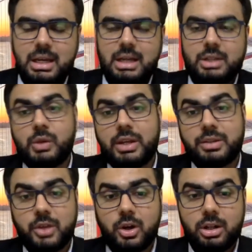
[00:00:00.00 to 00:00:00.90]
So as
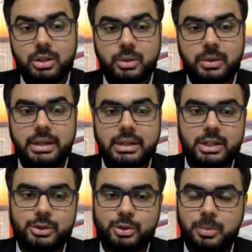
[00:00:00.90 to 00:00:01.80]
we all know,
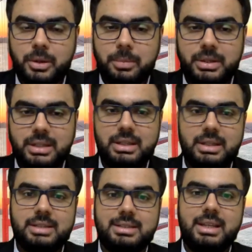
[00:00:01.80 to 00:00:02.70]
intellectual property
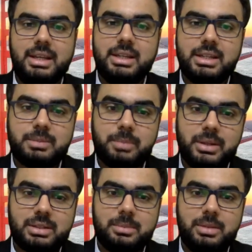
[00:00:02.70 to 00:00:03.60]
is an
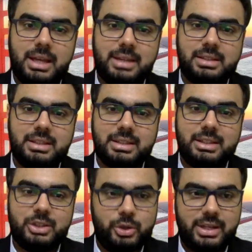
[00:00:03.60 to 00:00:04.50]
indispensable asset
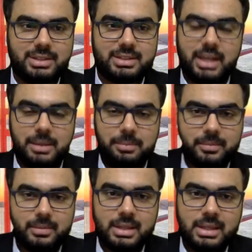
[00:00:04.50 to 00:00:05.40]
in today's time,
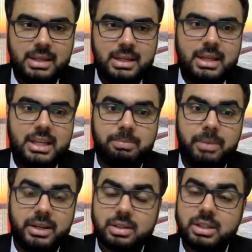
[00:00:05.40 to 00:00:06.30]

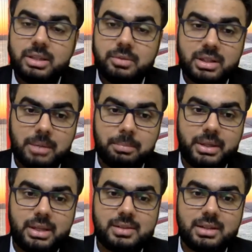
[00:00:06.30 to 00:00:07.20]
especially when
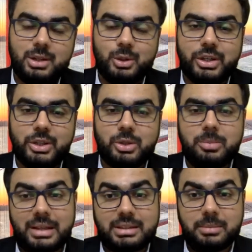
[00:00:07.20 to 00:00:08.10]
companies are looking to
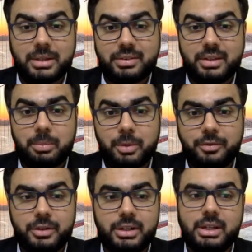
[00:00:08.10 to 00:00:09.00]
maximize their
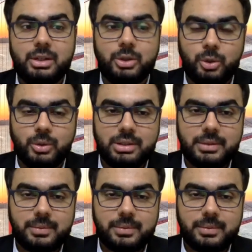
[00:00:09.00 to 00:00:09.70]
profit and growth.